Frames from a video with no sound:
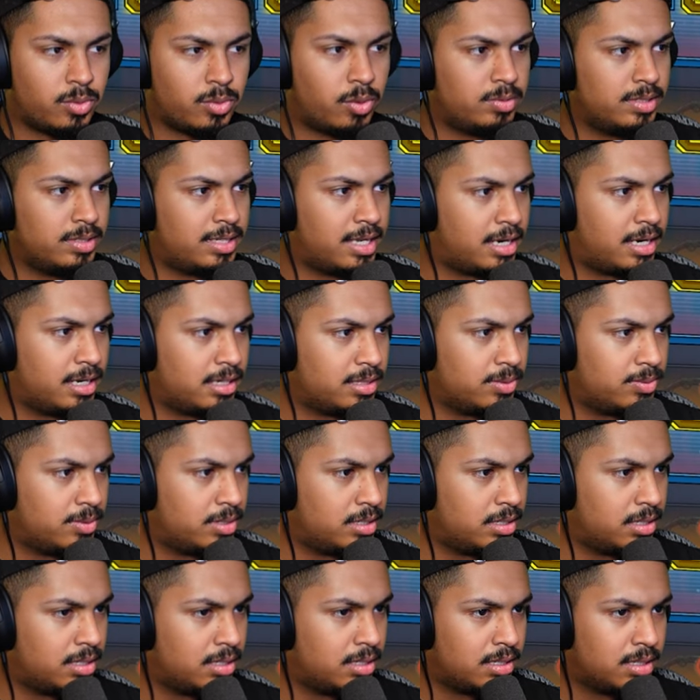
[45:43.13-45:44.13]
What was that other
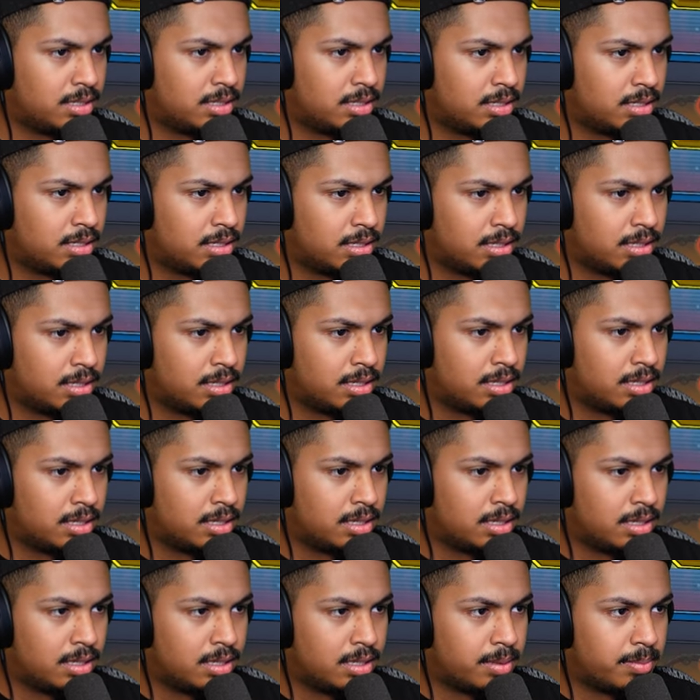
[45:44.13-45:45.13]
one?
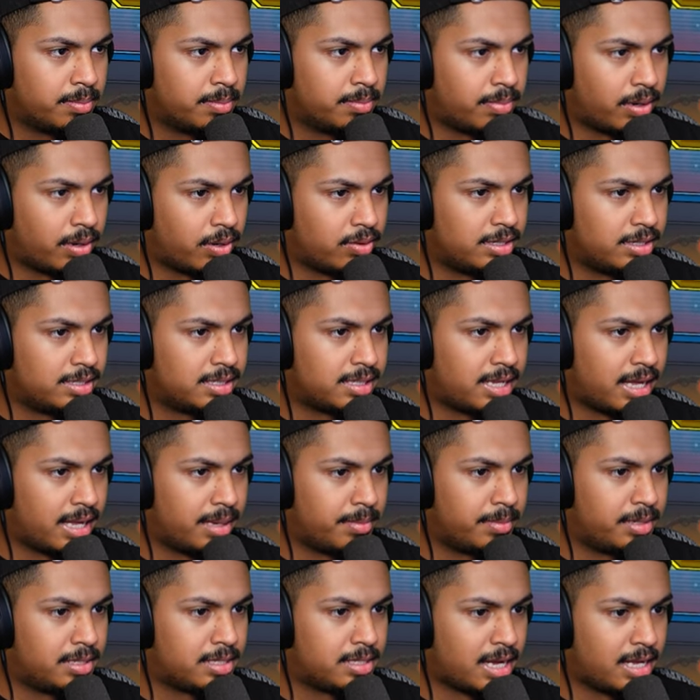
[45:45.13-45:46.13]
Bonus
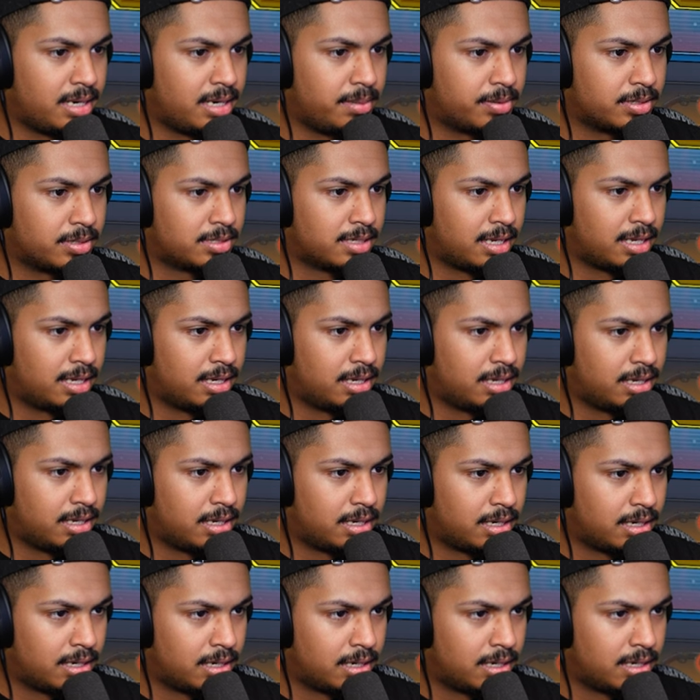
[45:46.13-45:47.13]
damage eighty percent
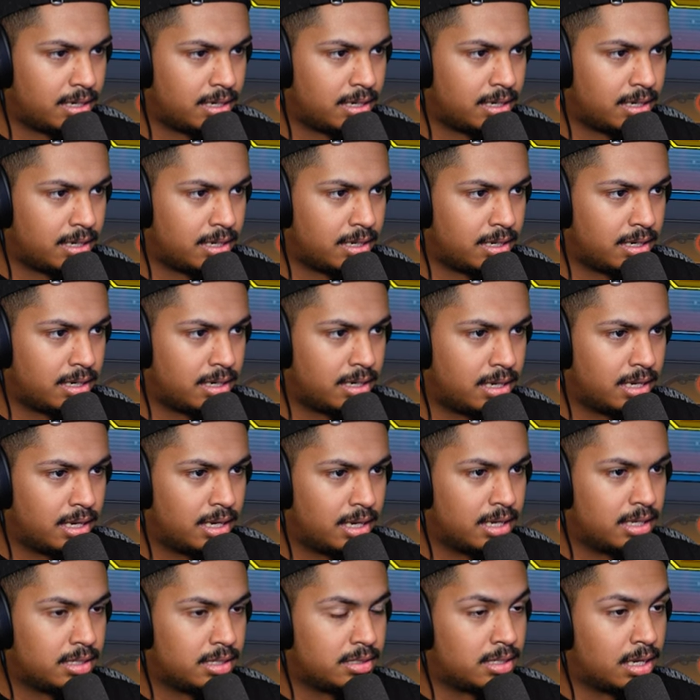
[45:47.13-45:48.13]

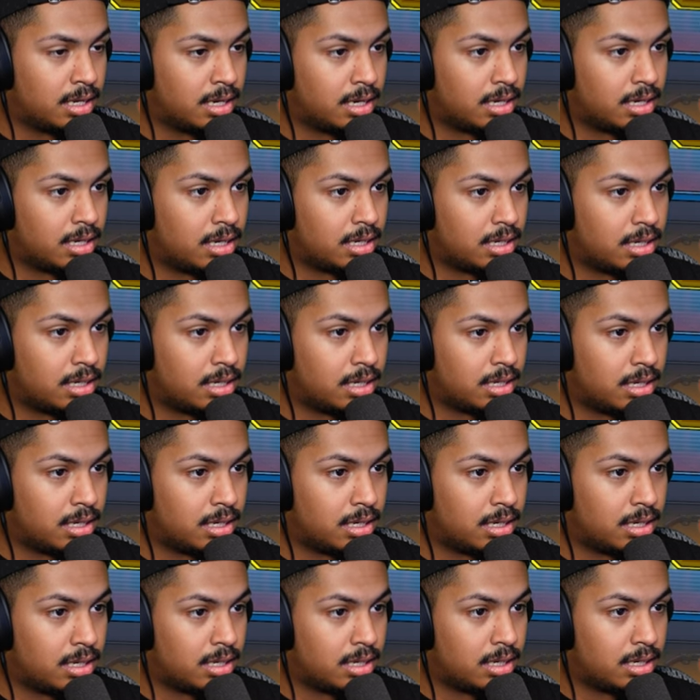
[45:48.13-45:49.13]
to
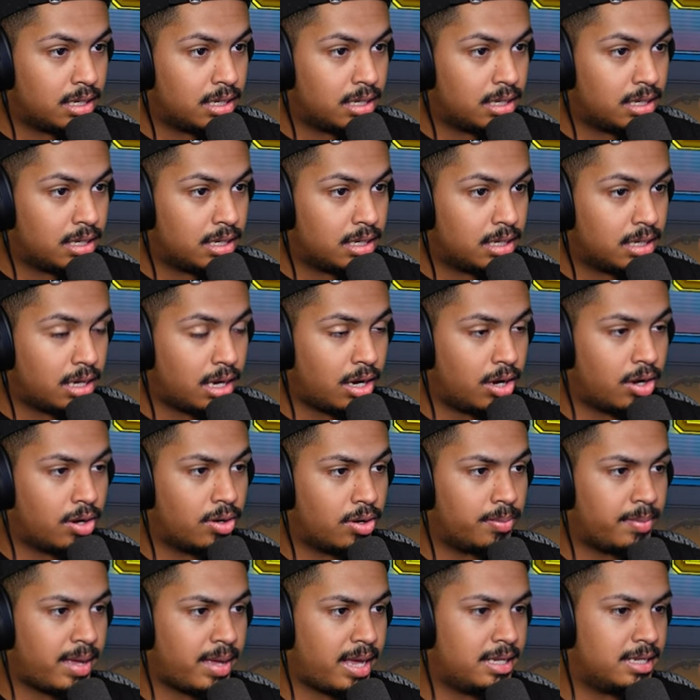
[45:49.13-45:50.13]
oh
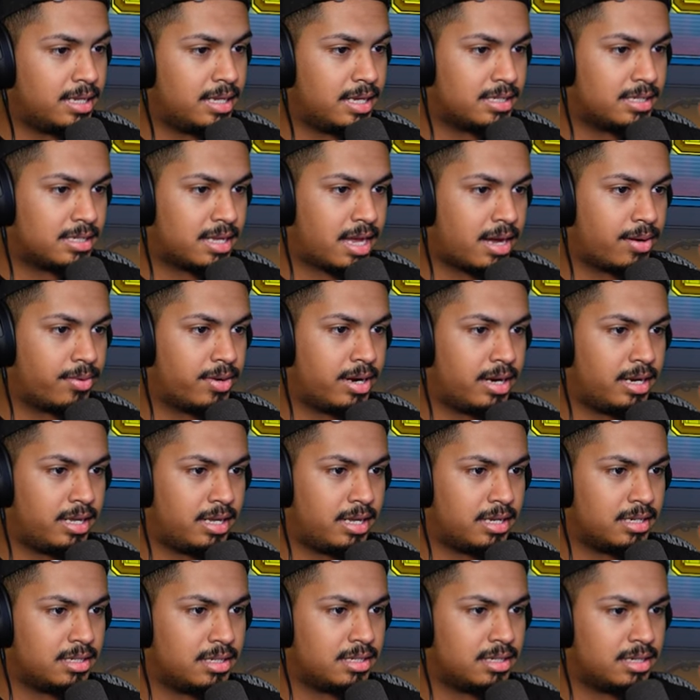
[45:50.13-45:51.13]
melee's got
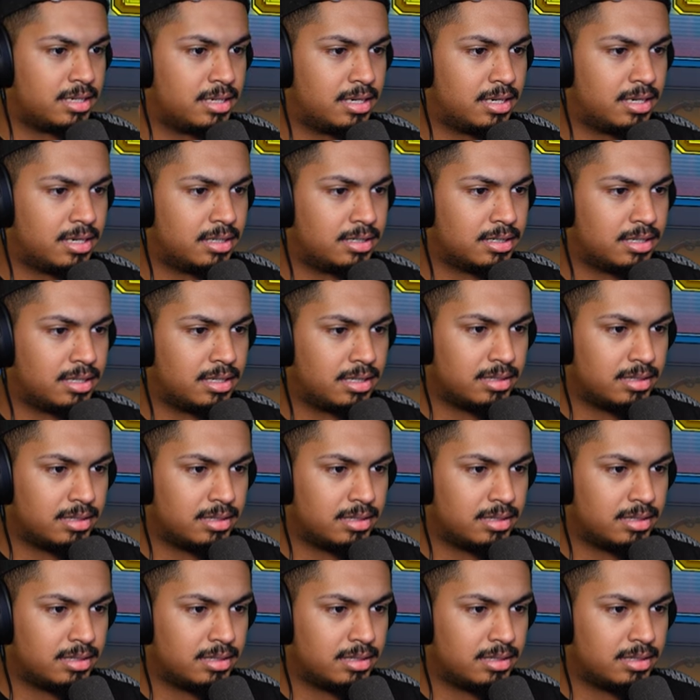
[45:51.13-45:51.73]
radiation. I was like,